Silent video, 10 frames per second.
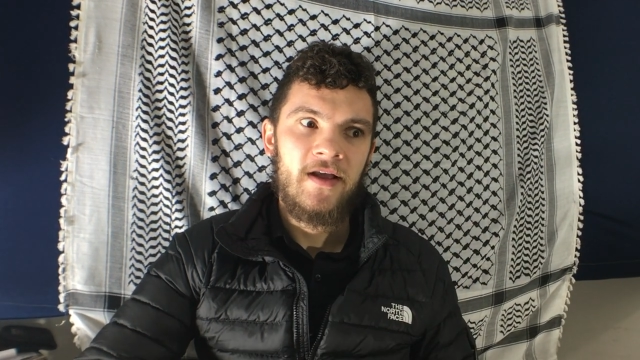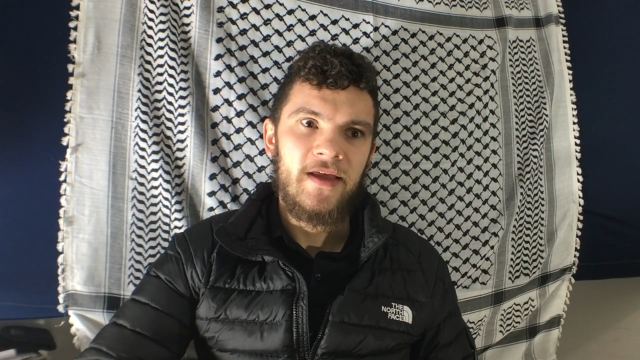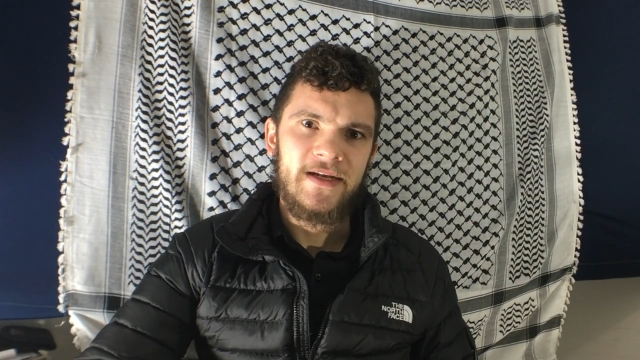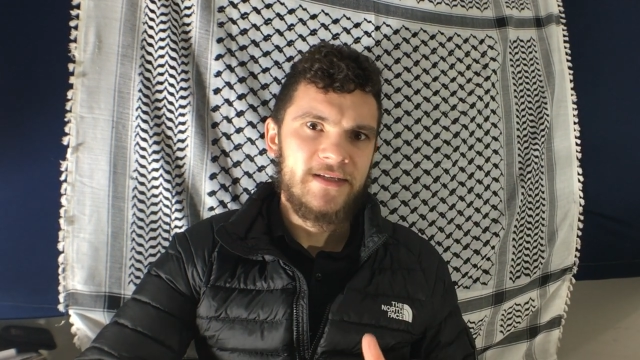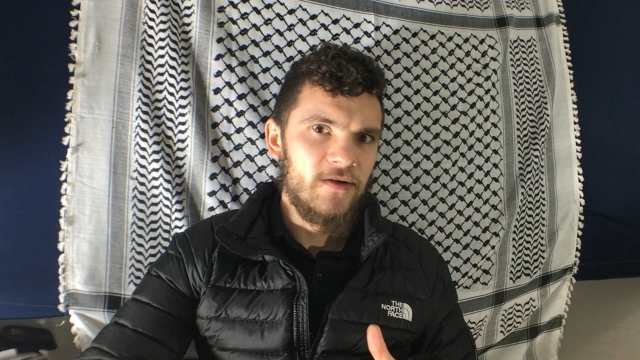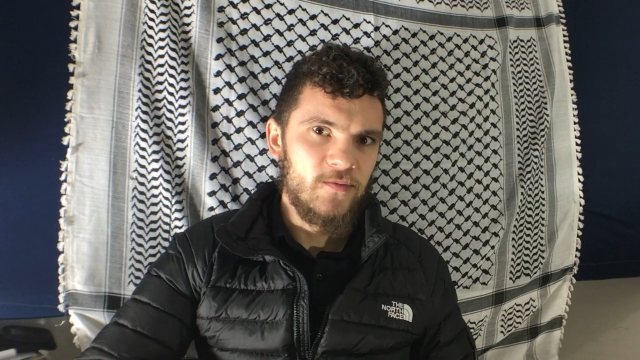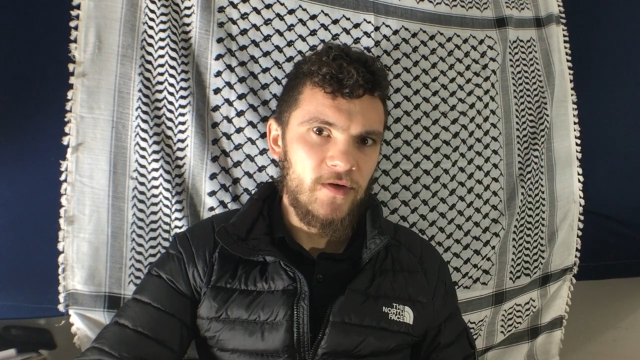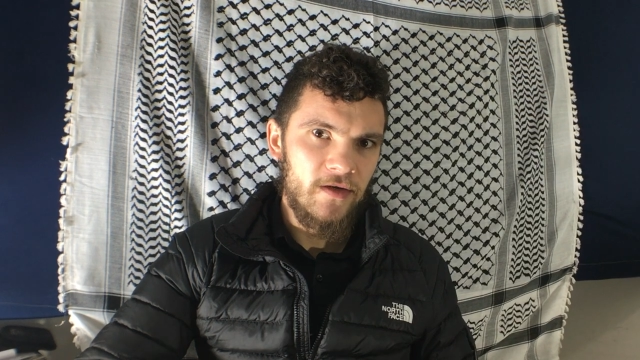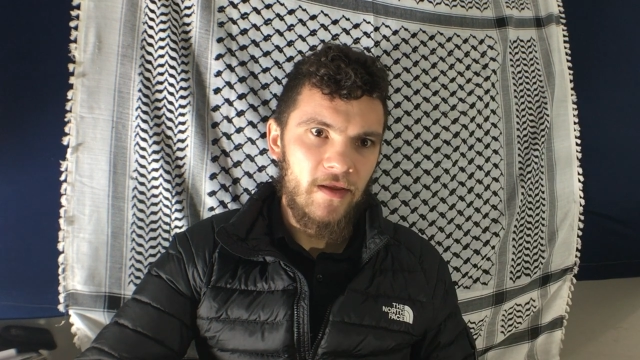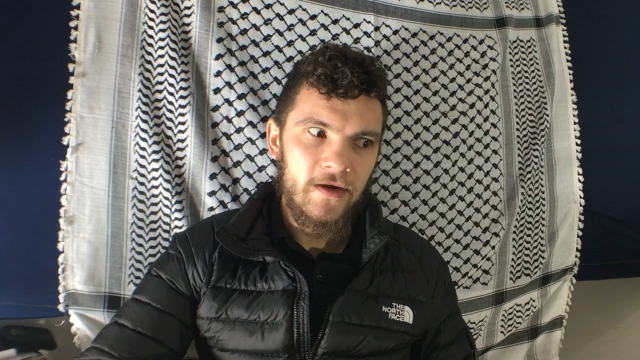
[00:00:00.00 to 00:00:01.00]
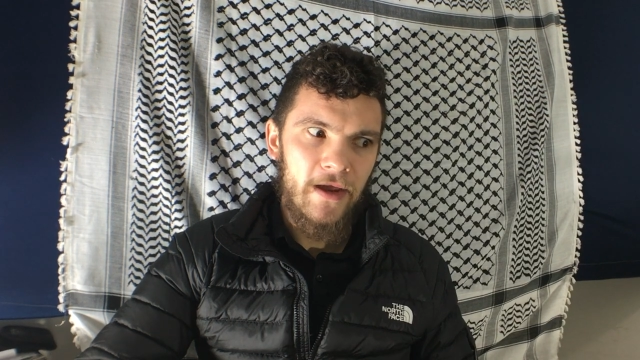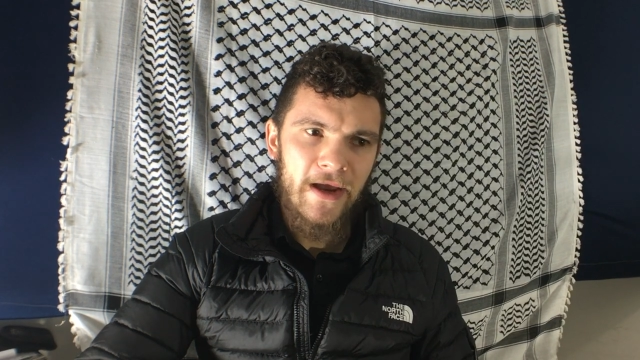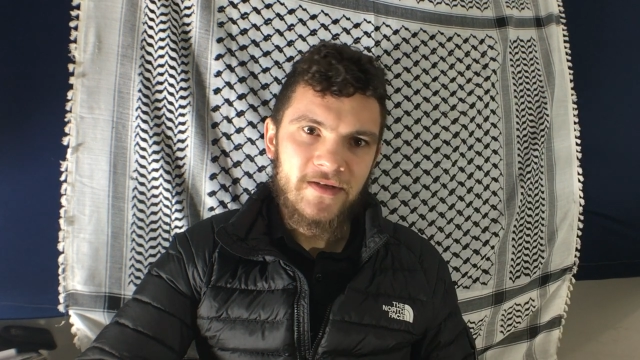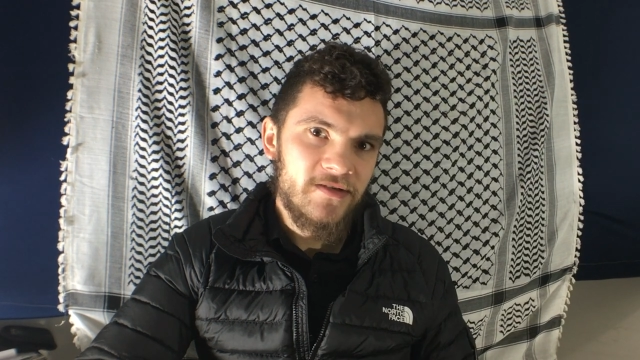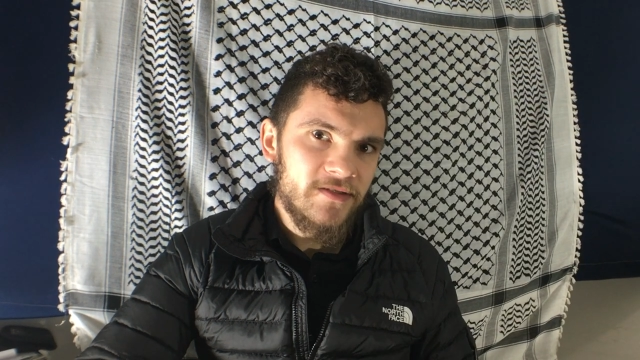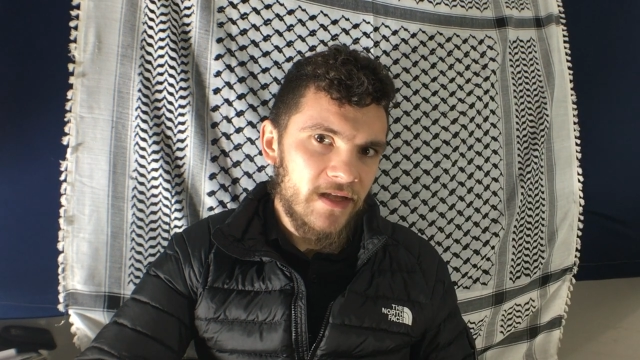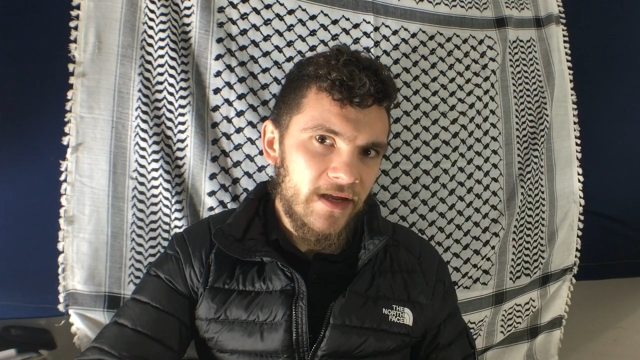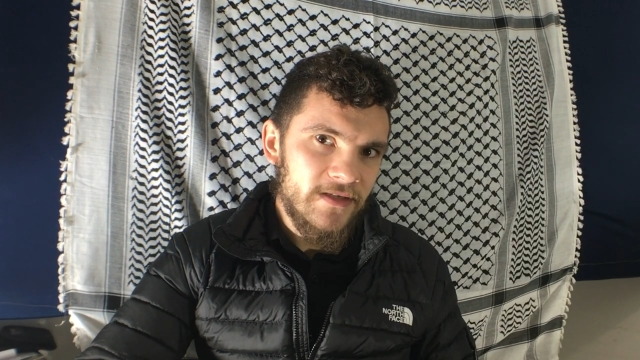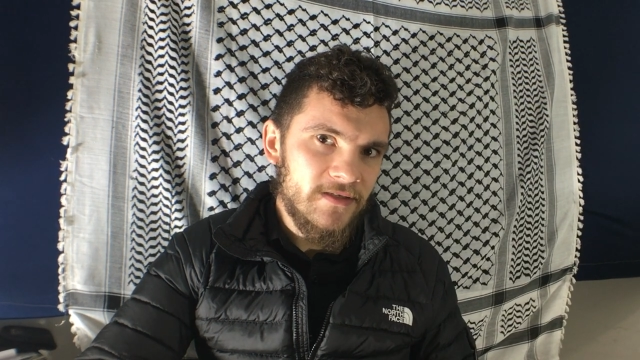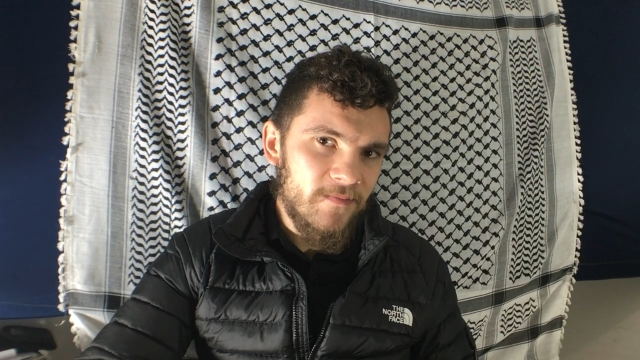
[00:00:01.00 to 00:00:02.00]
it sounds weird like
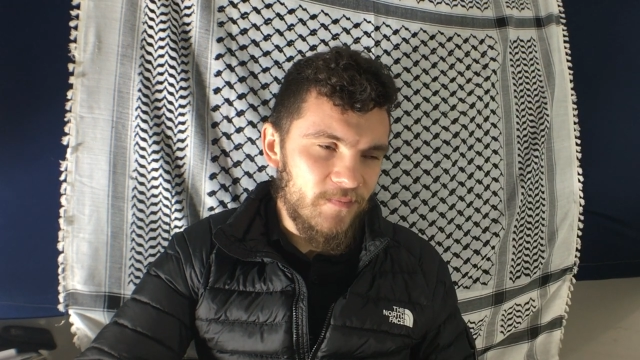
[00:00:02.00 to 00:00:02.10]
exercise